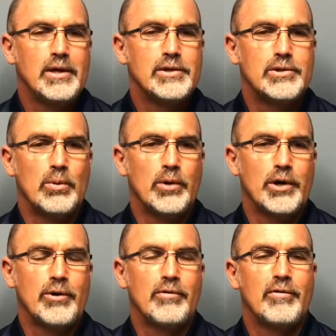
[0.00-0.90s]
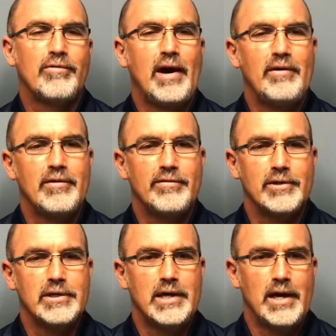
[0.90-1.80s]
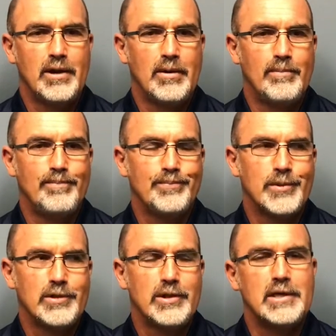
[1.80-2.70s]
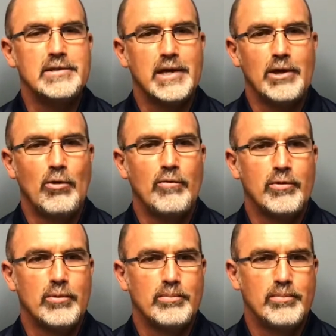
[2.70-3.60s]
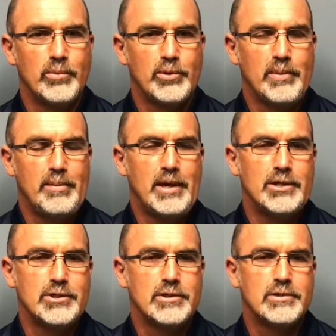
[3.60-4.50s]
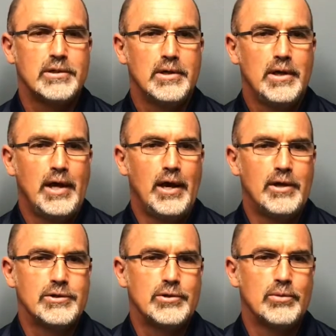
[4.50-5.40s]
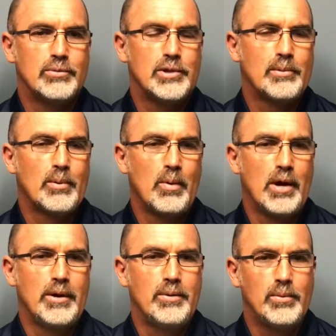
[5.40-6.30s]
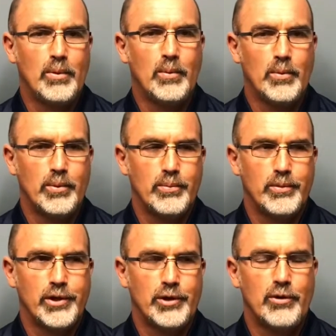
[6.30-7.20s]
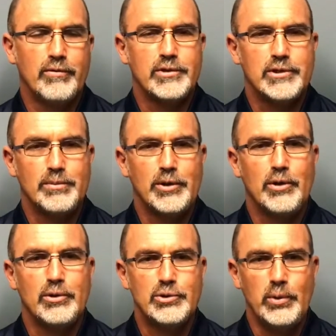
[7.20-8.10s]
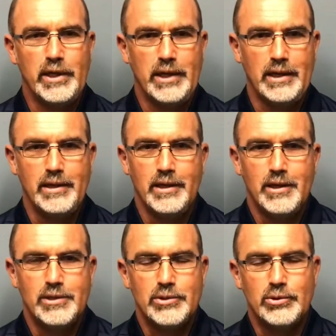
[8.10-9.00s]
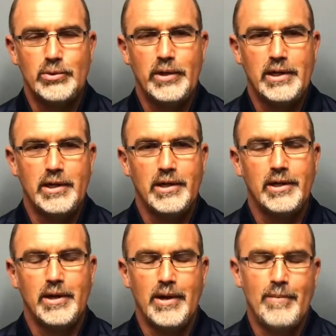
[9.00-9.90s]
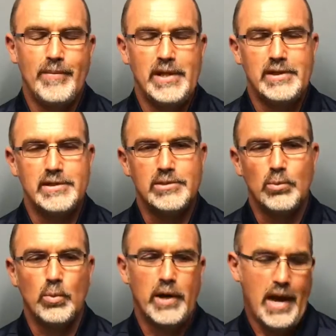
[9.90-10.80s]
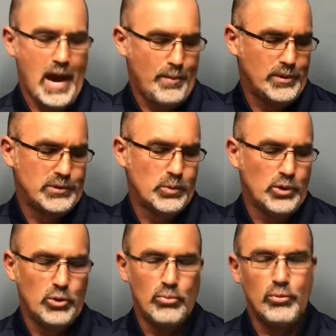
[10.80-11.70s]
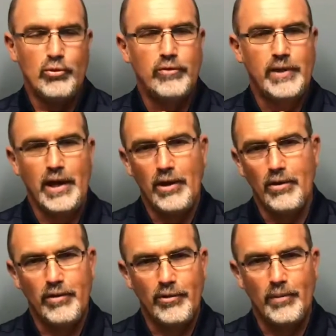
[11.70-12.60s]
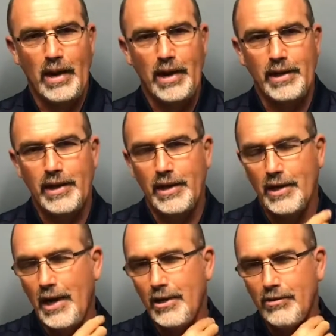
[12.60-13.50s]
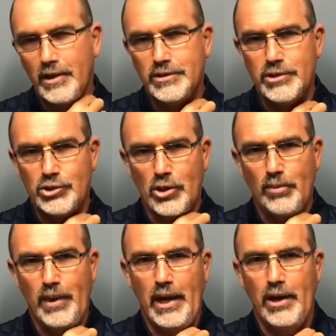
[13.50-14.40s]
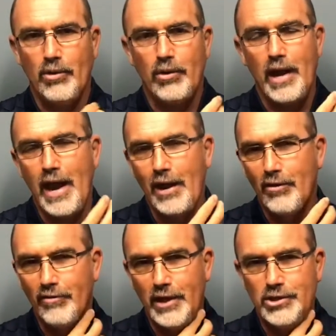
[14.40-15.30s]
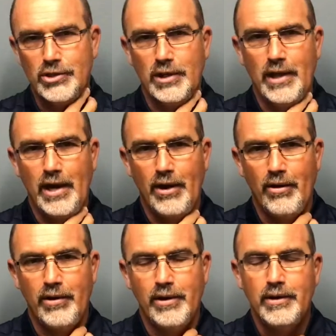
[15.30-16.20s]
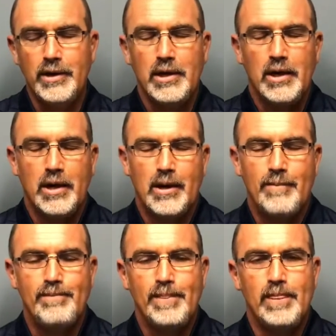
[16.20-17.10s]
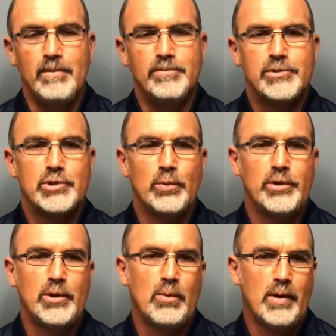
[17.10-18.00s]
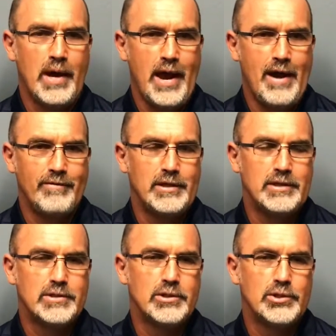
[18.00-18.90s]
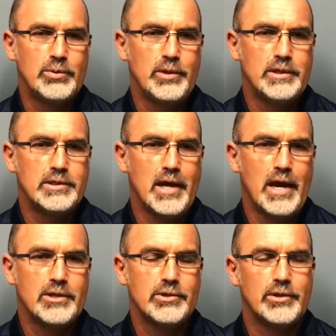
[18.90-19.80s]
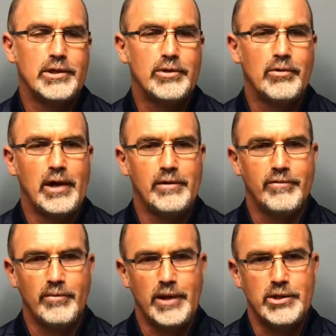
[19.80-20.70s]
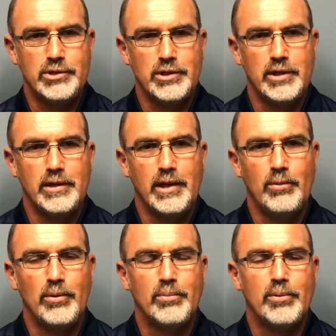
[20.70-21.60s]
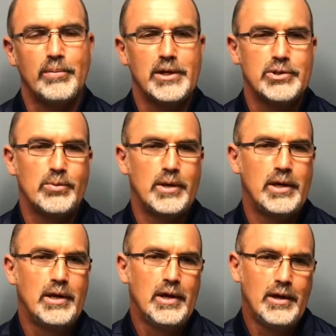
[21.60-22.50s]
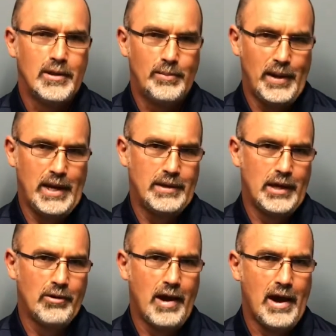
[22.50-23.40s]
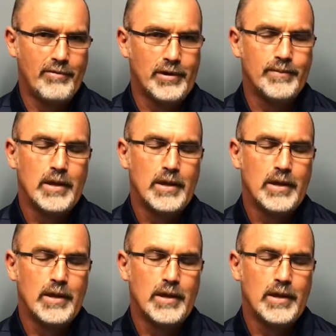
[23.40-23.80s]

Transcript: So we're going to go over 5 different things that I go over with my patients. And so number one, we're going to go over something called tweaking. So tweaking is what happens when you move the area of your body and it kind of creates a sharp pain or an aggravation in that area. So we don't want to have these. The tweaks actually create inflammation and they will perpetuate the pain that you're having.